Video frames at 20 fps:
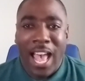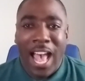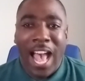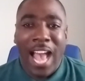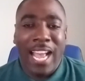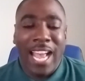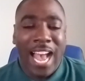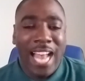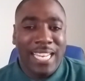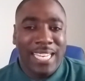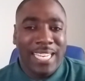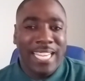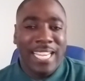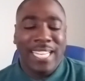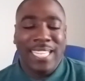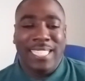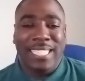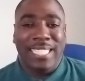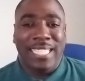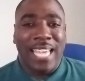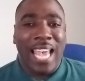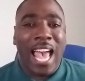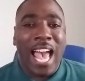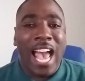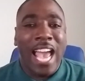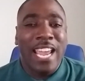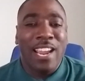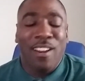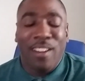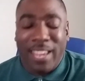I got the
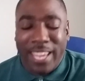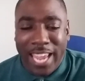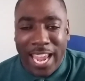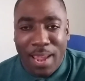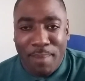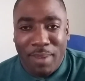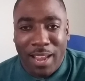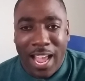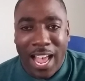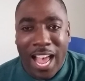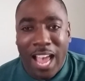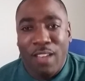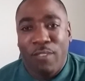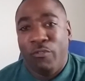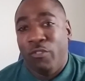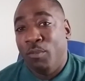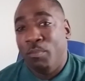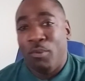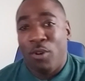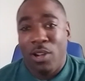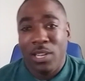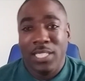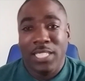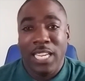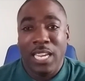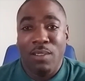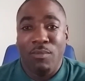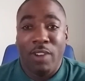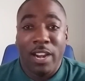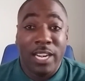entire Camden High football
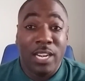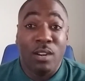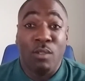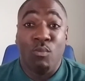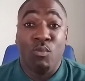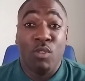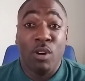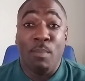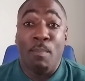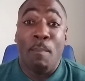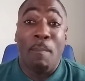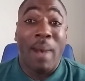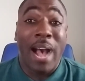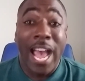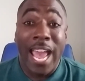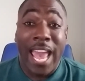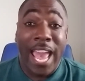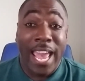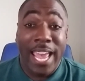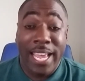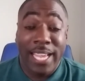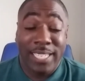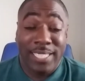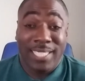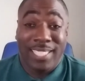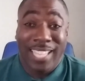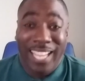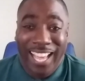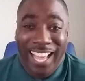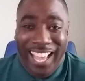team ready to whoop my
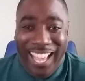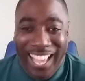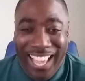ass.